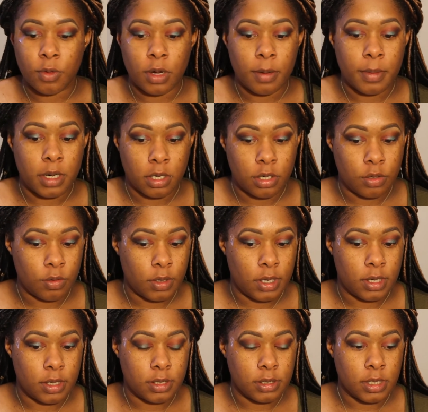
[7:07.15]
What I'm going to do
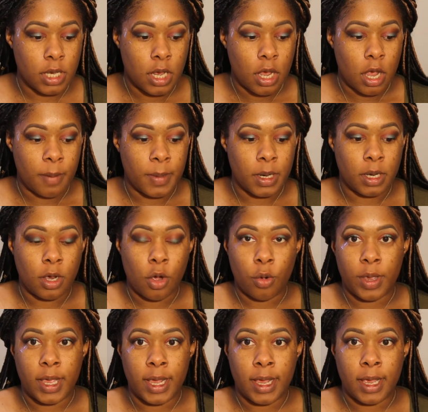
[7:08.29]
is I'm going to
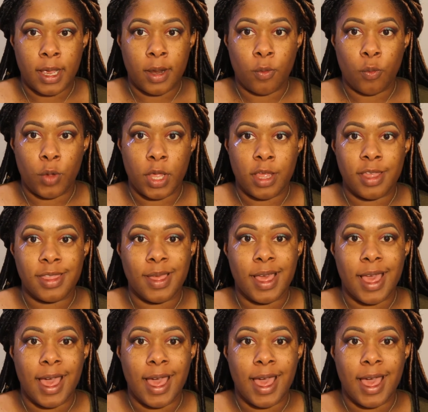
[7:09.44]
go in with